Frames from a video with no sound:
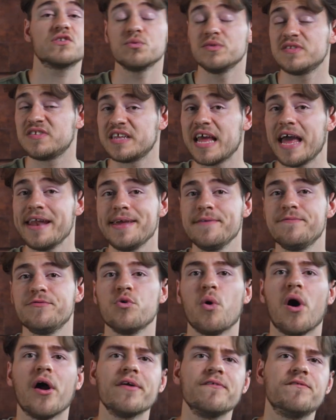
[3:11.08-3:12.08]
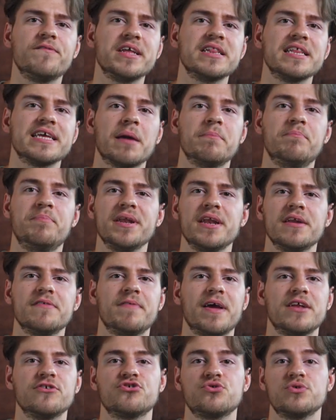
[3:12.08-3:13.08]
So instead, if you are feeling a bit
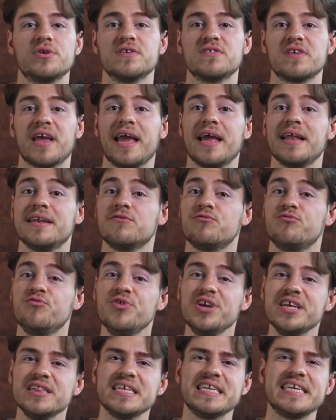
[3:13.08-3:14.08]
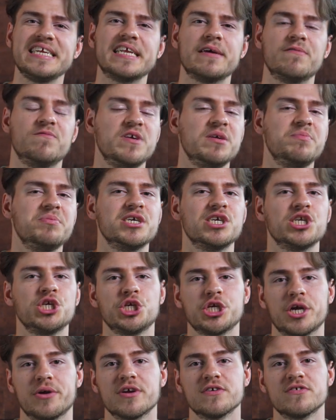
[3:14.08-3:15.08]
adventurous and really need a V P N
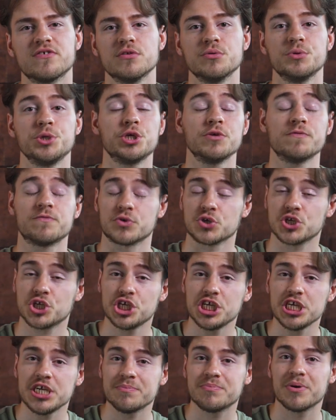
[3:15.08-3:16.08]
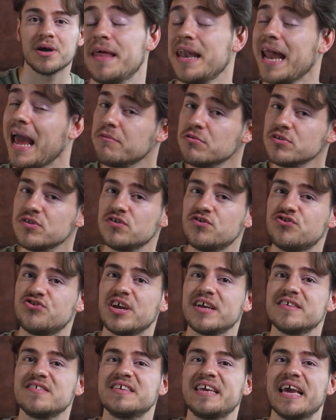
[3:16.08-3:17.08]
sharing solution for cheap, then I will
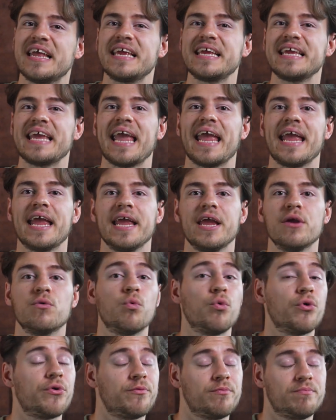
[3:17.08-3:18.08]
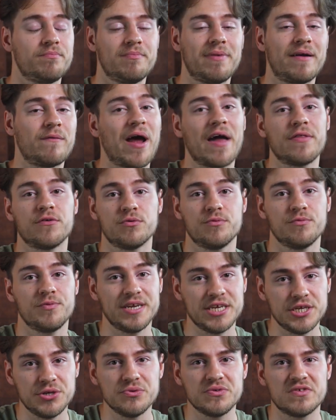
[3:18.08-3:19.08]
suggest getting a, or rather
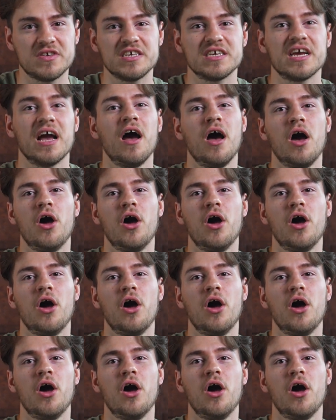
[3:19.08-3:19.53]
reusing,